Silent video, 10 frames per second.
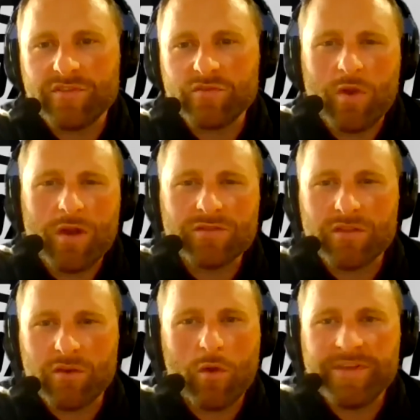as well so
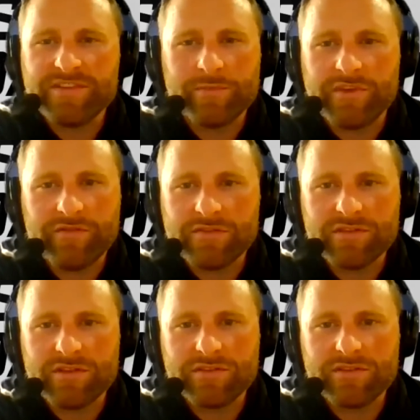there will be some
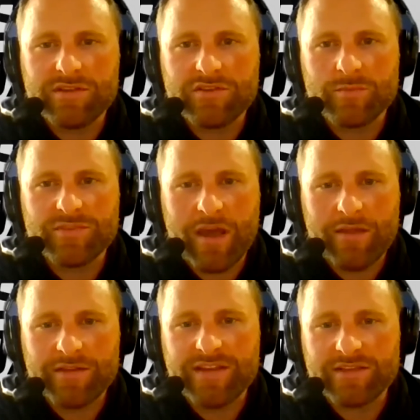differences in terms of how
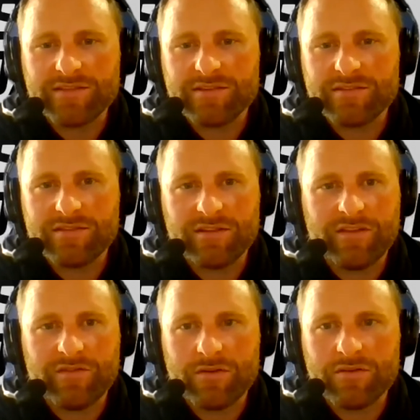the test is
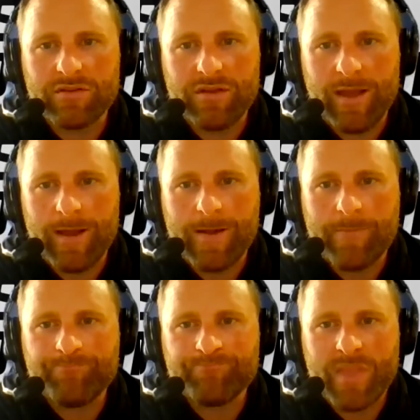delivered um,